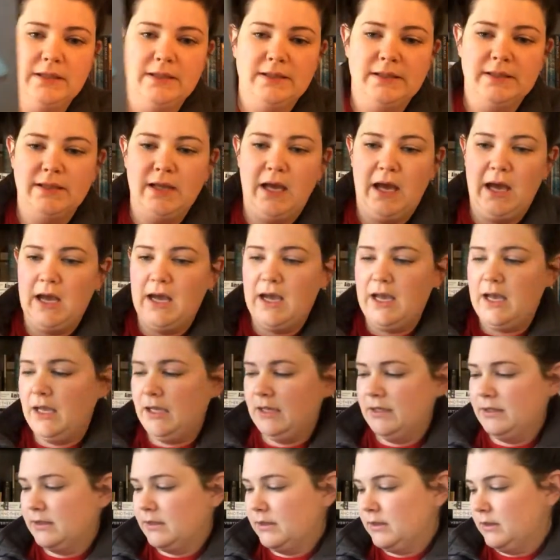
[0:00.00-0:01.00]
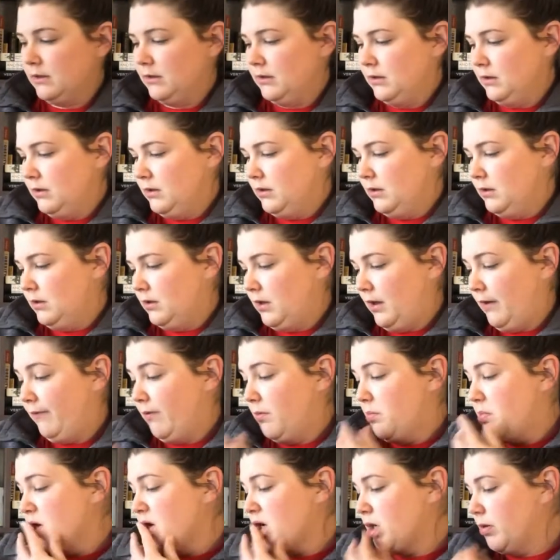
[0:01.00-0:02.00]
size of a
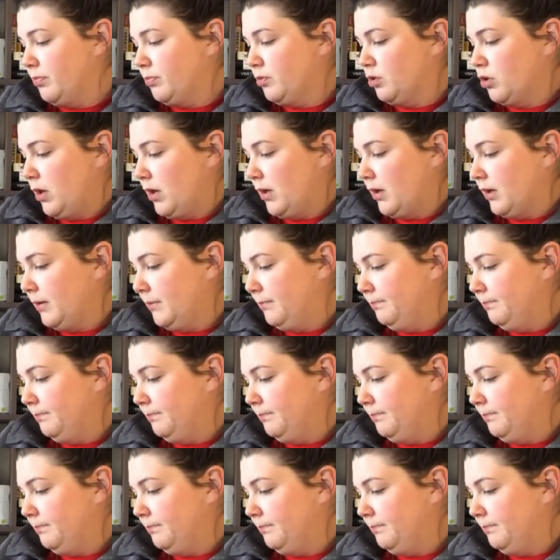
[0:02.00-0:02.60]
pickup truck.